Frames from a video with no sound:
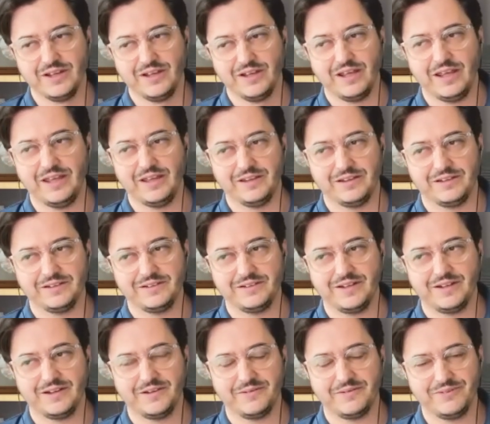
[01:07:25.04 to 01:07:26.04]
and
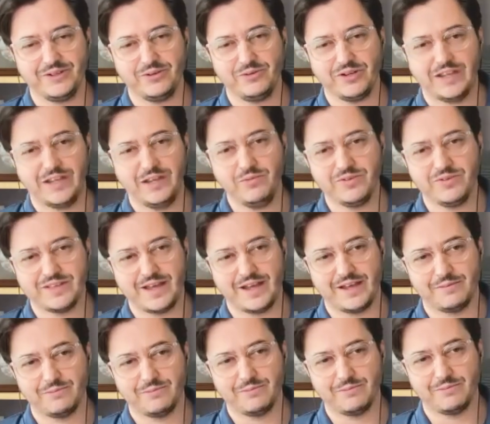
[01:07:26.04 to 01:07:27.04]
um, they're okay with
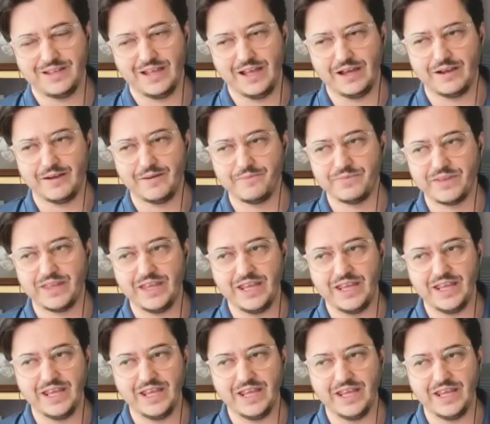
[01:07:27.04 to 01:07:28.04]
that. But um,
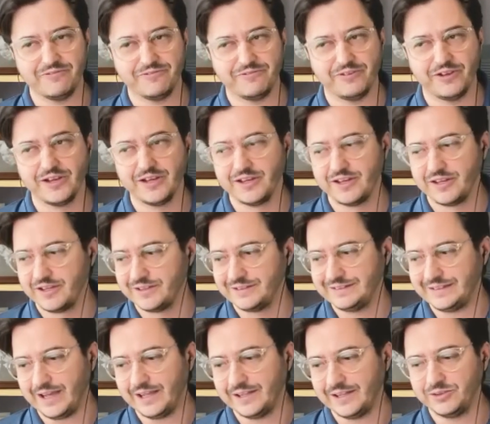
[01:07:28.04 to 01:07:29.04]
if
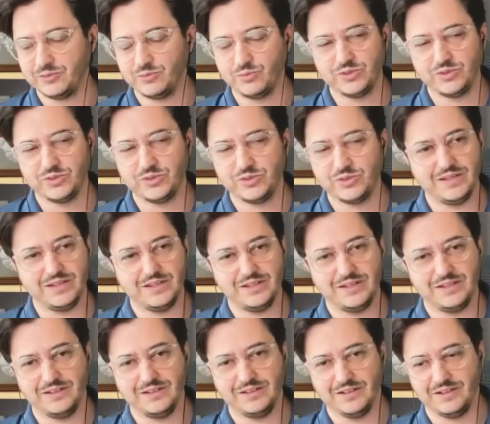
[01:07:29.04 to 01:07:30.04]
talent would
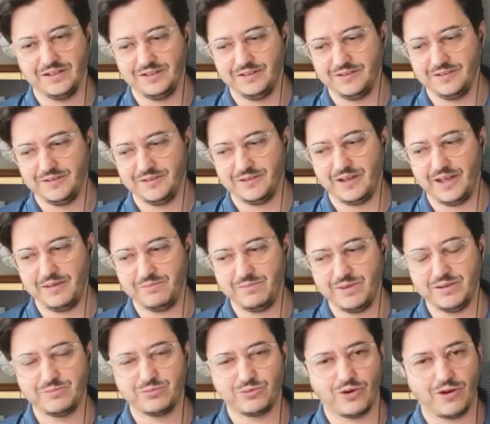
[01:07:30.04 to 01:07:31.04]
be uh, a
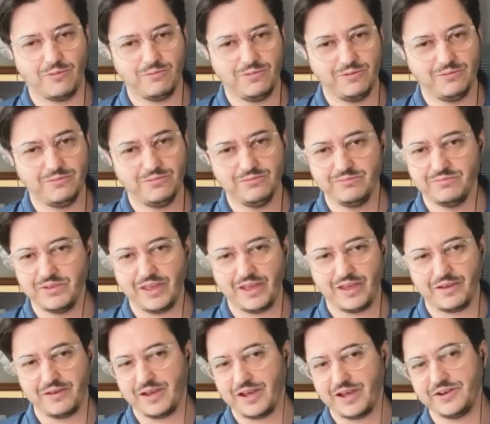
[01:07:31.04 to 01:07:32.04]
big problem,
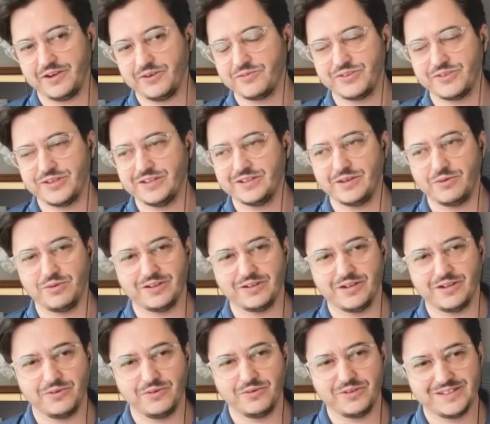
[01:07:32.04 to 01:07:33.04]
I, I don't think they would
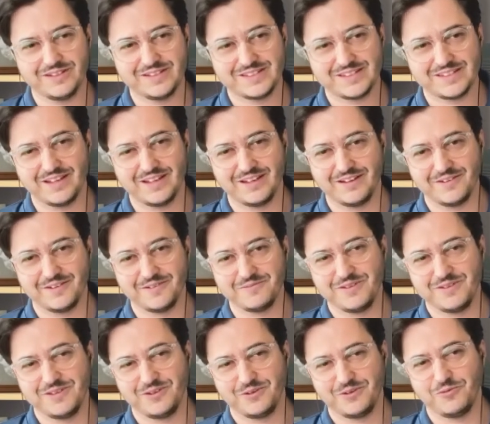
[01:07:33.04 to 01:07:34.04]
go with this, uh,
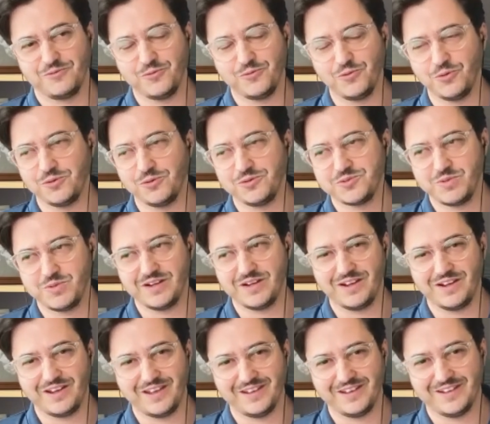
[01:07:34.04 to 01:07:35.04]
you know, full speed
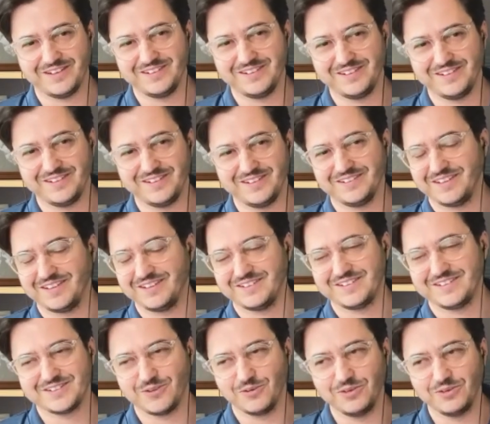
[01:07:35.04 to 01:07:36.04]
ahead. And, and
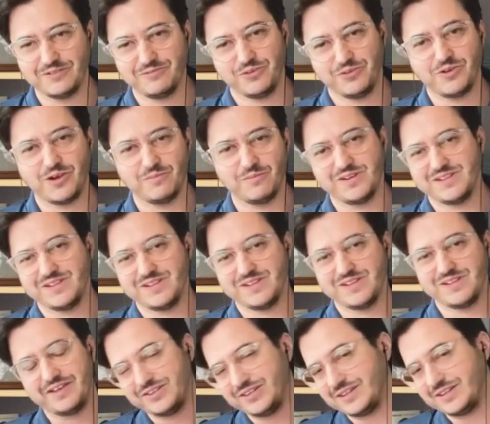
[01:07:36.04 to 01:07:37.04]
there's only a few companies.
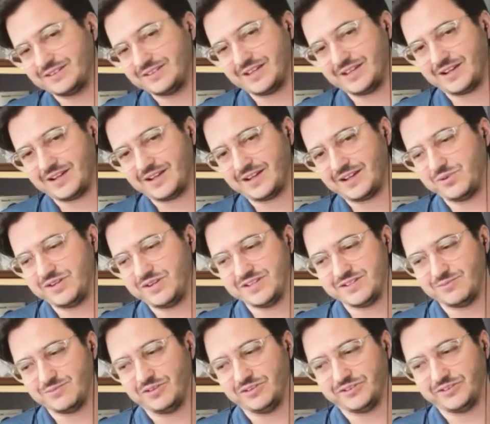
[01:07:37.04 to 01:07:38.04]
I think tech
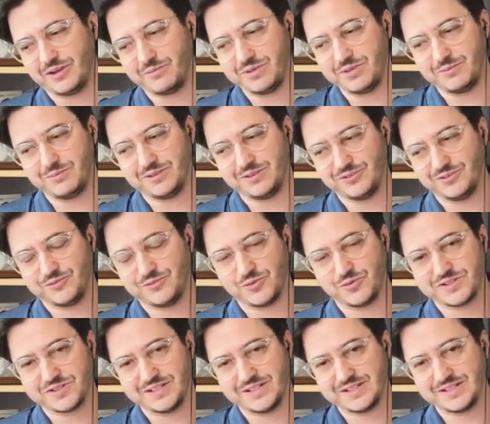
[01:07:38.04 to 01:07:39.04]
companies will not be able to
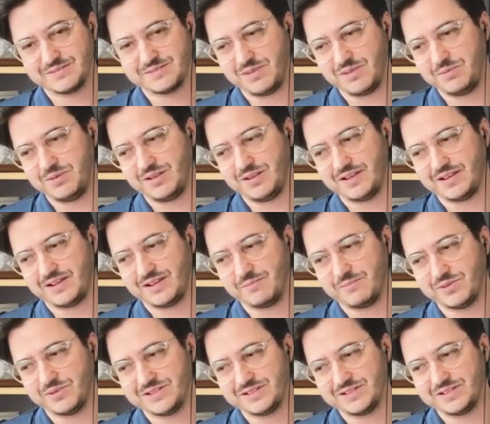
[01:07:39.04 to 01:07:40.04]
force this. Maybe like
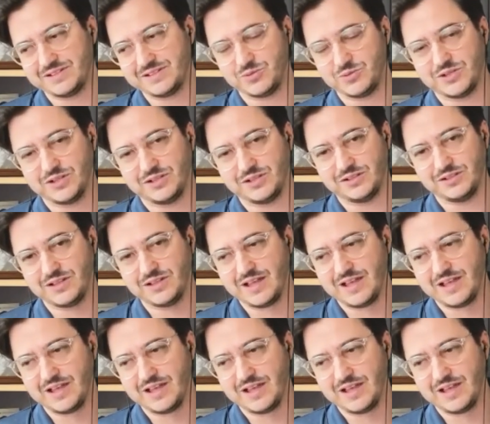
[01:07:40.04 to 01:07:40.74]
companies like Google,